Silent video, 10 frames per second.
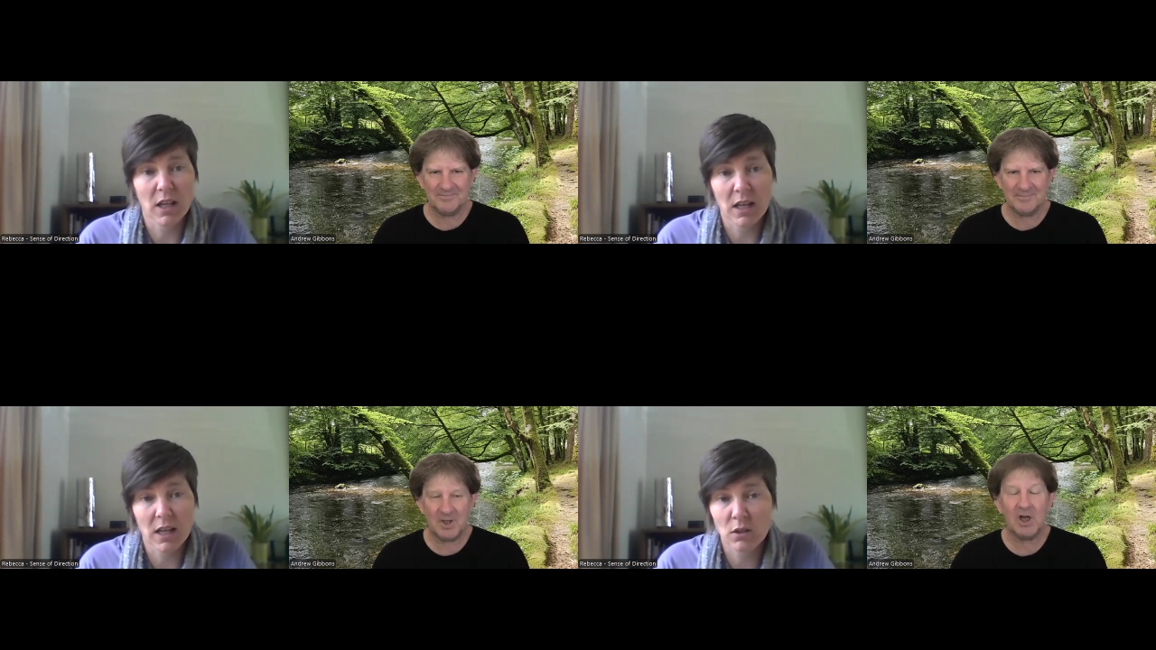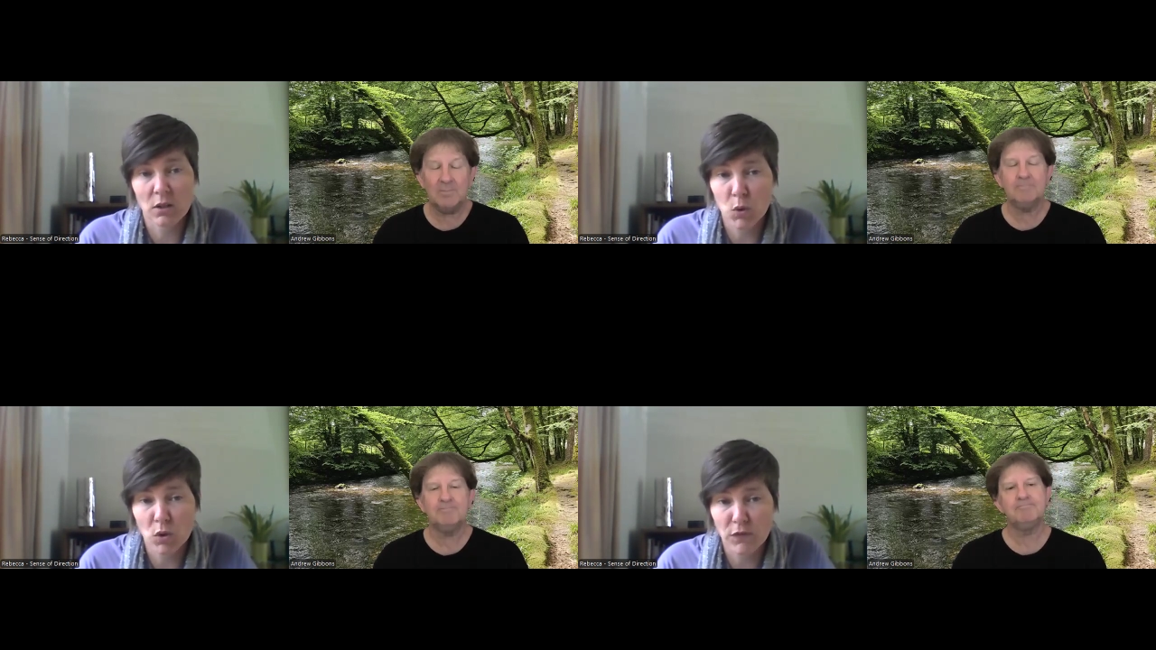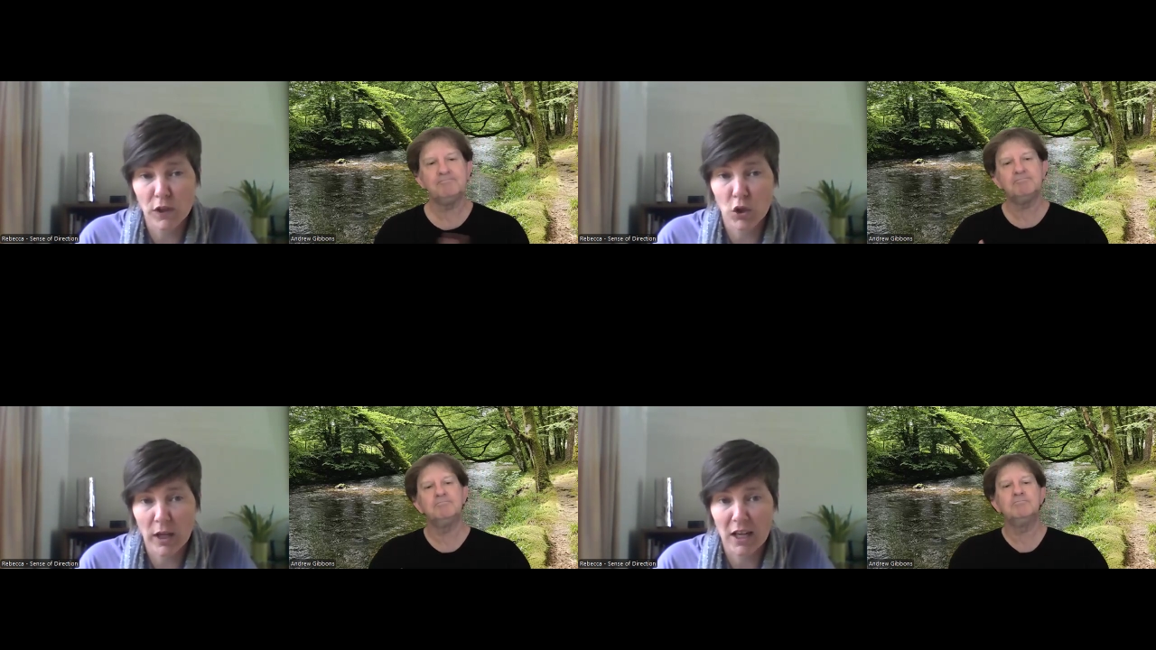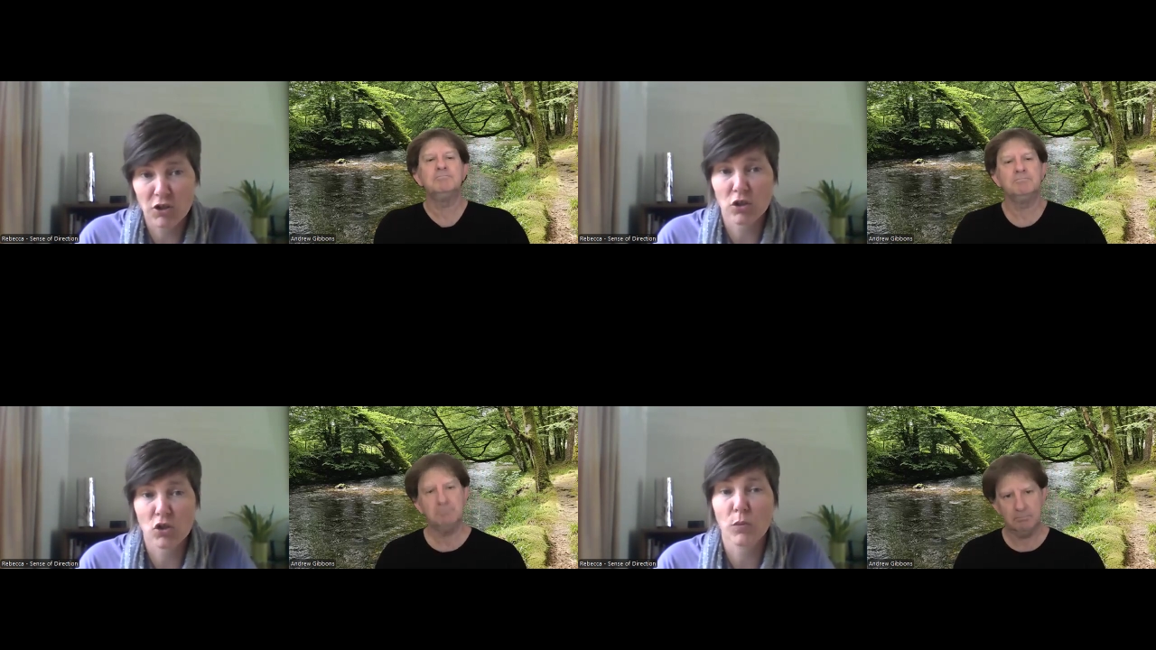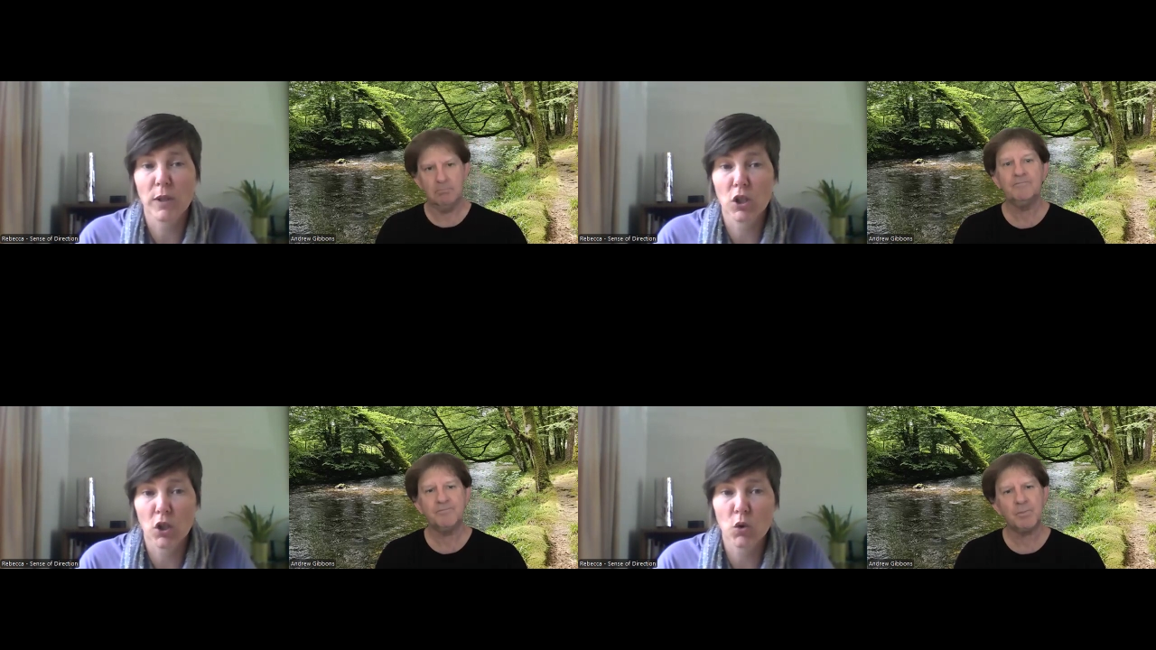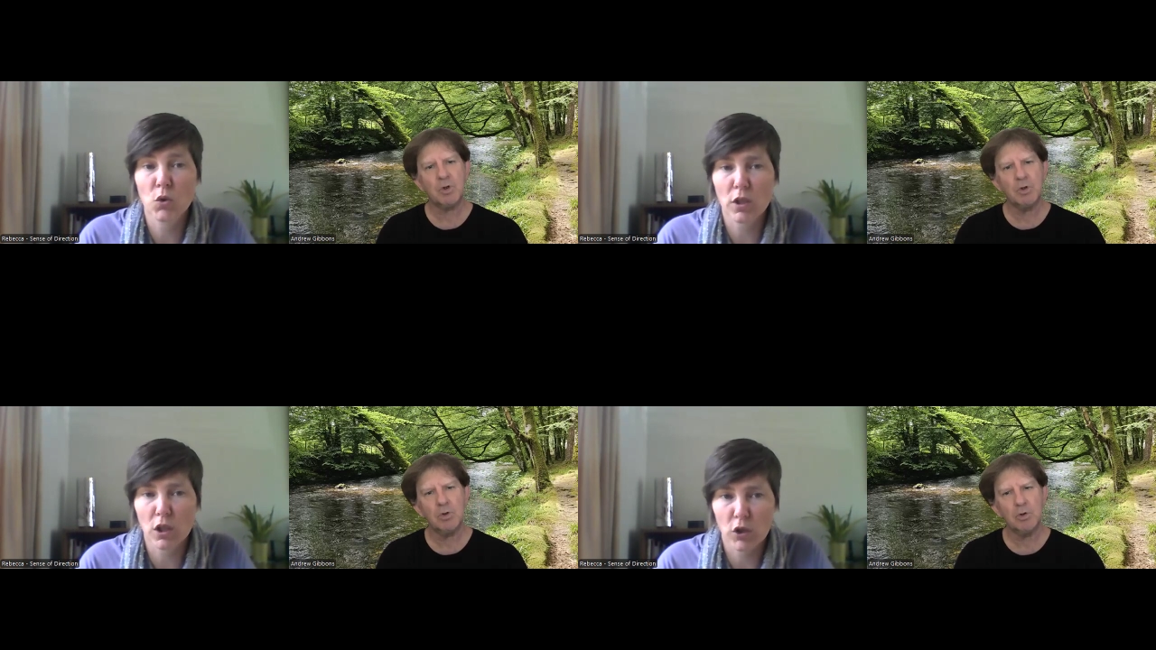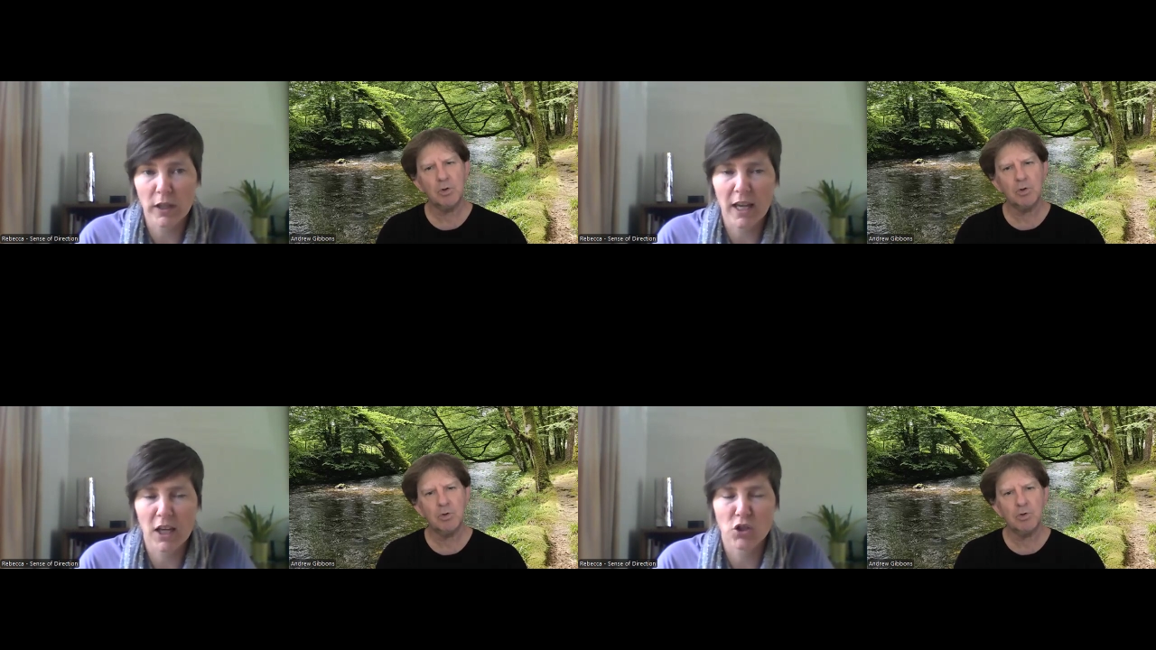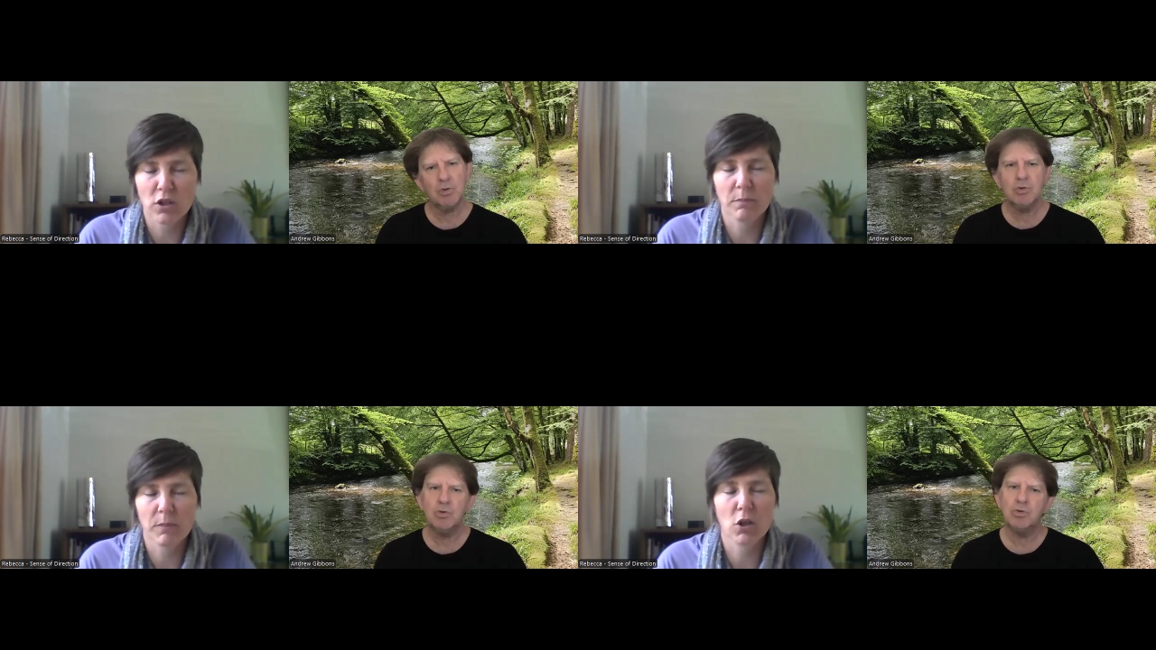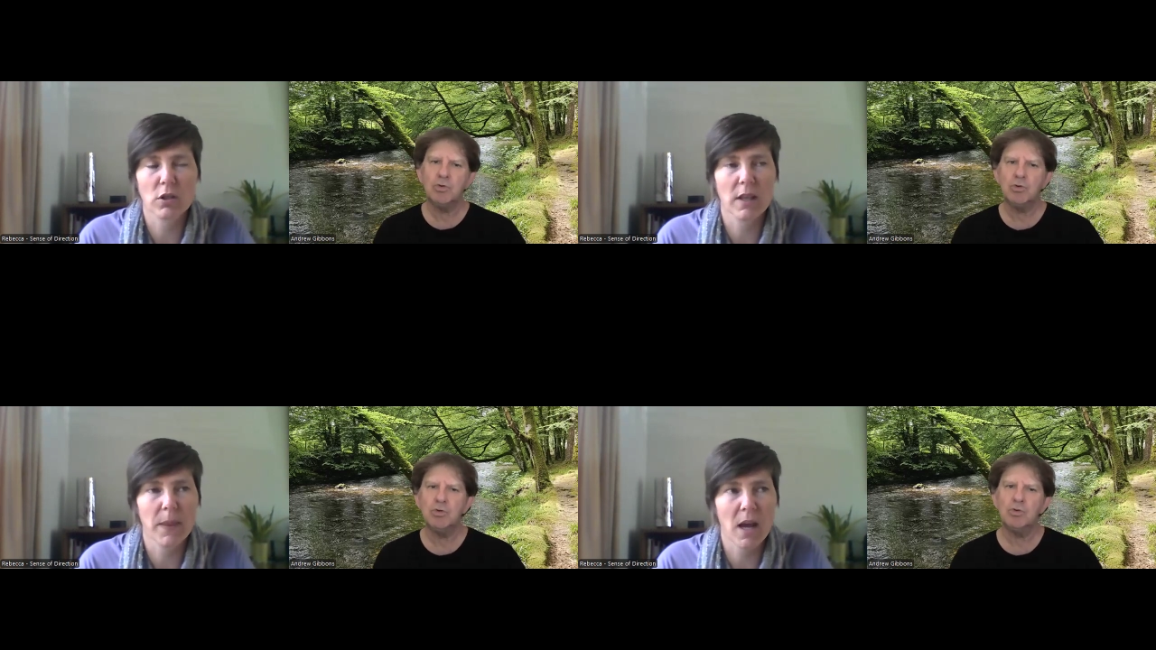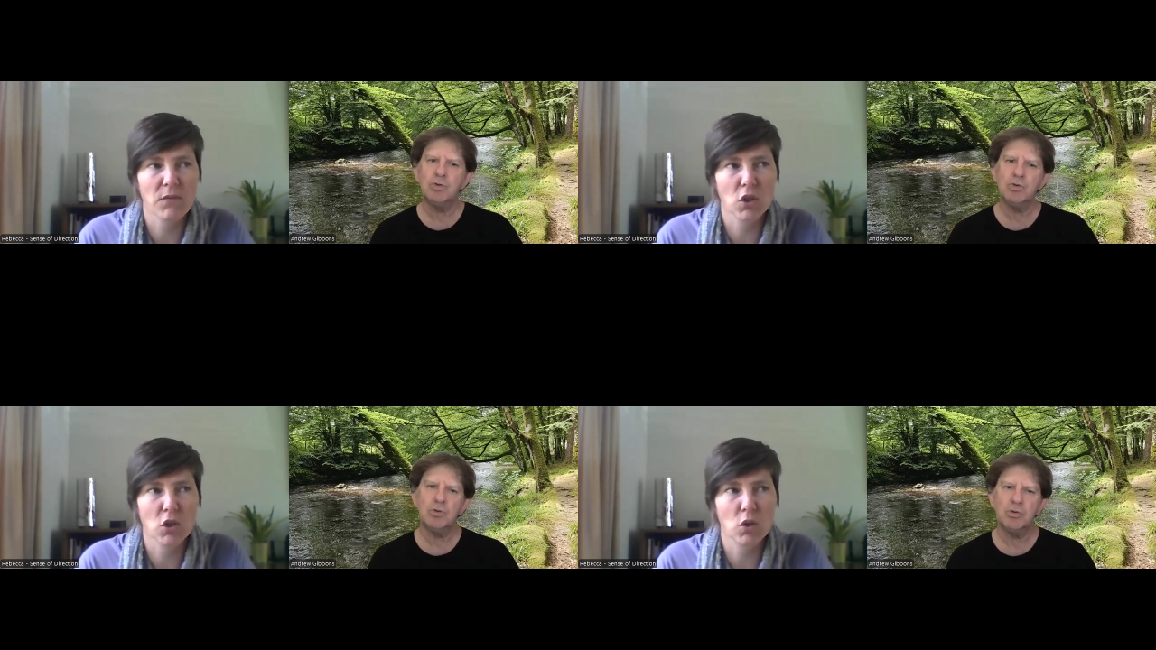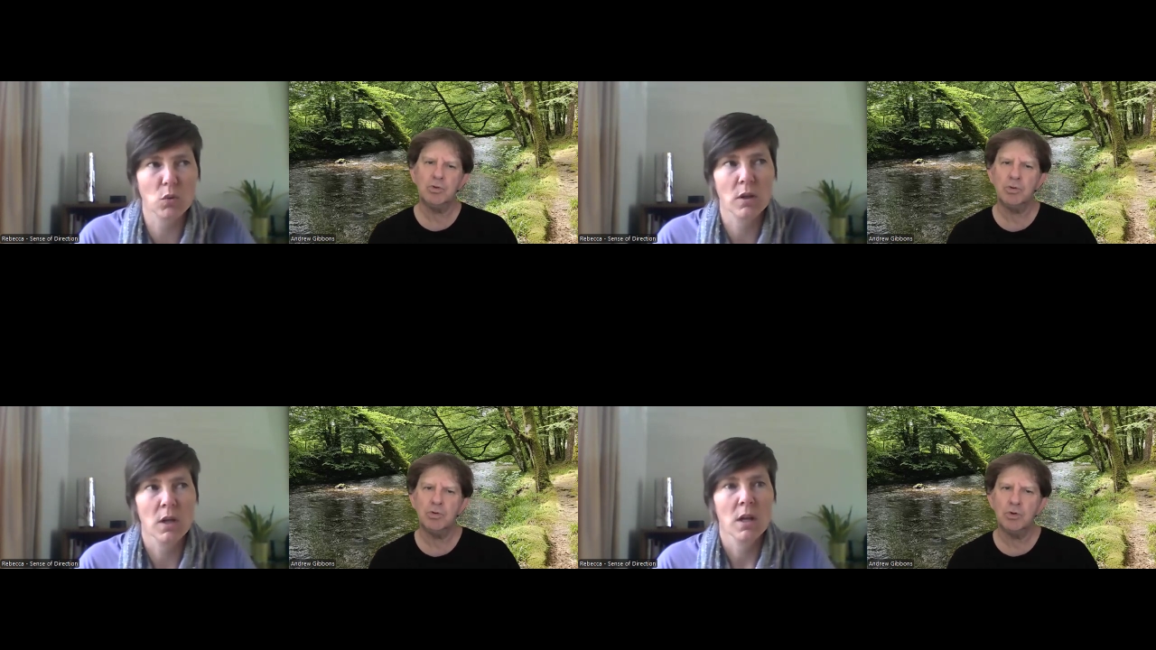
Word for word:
Speaker 1: It is a beautiful location, so we use the location because in the afternoon,